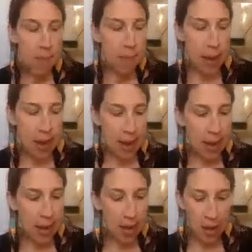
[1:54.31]

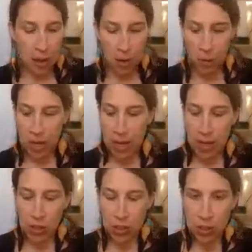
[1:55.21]
by
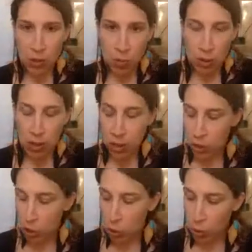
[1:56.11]
reading just a really
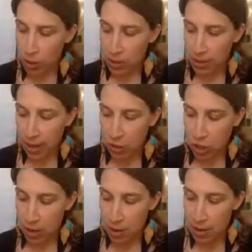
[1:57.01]
short
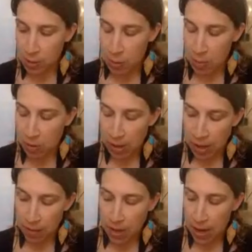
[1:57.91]
section as people
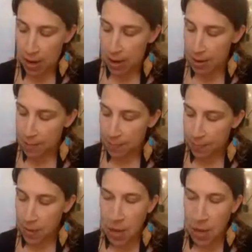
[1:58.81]
kind of get on